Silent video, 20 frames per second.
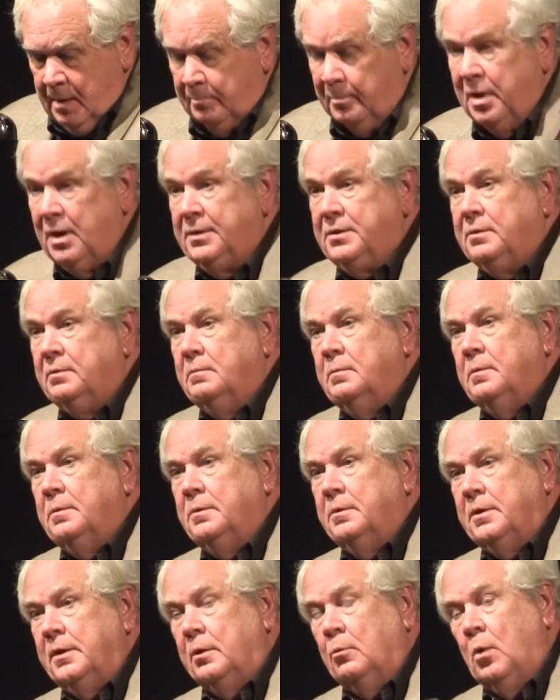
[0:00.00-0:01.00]

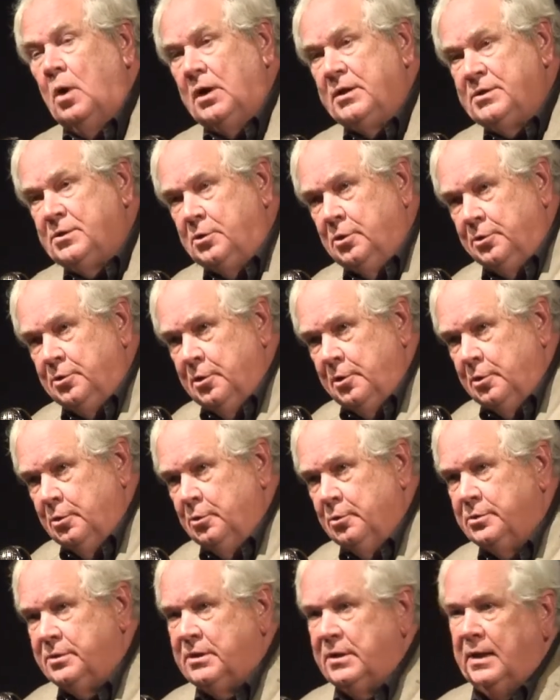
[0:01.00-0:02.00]
but there was good
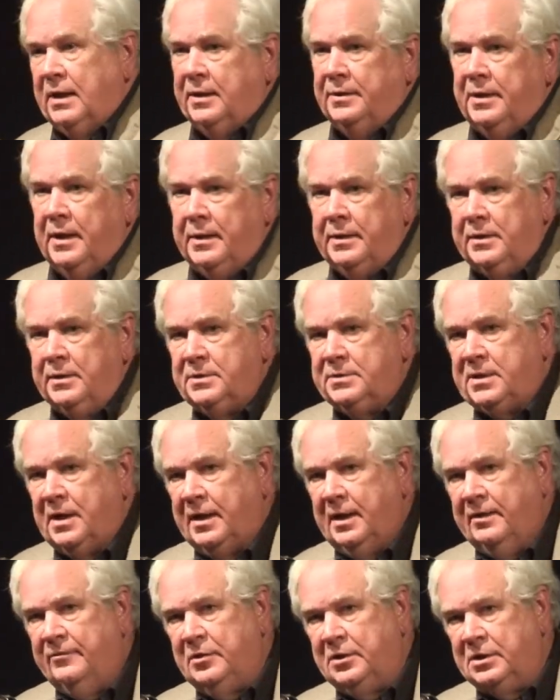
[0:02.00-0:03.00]
news, and that is I
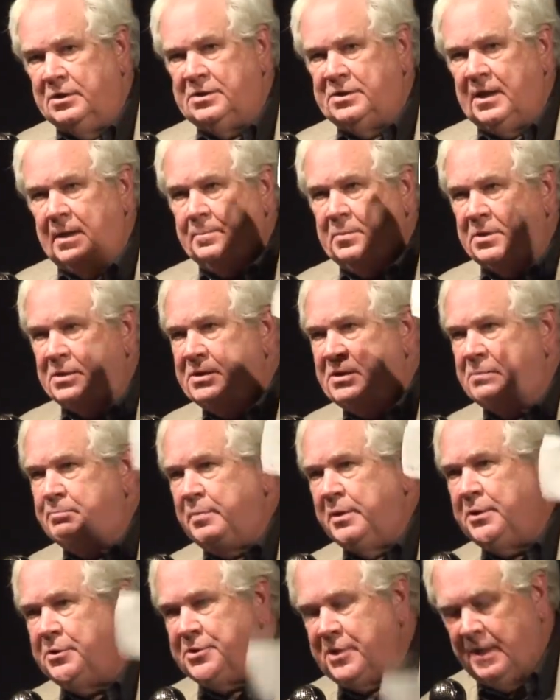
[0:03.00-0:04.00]
have an acceptance
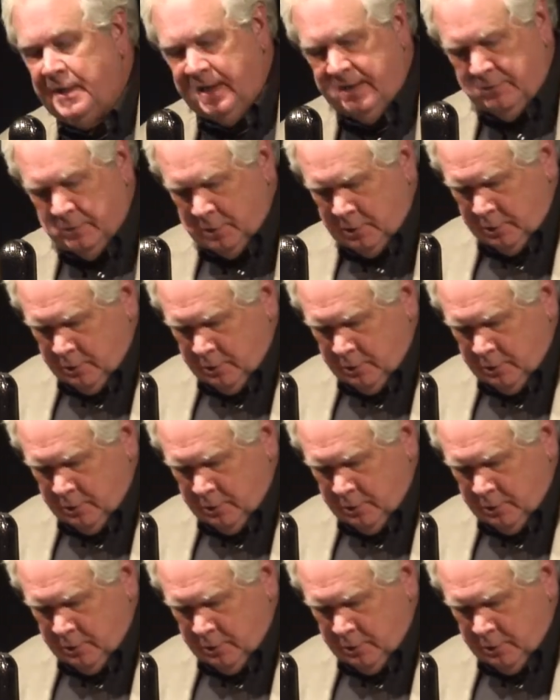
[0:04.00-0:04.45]
speech I haven't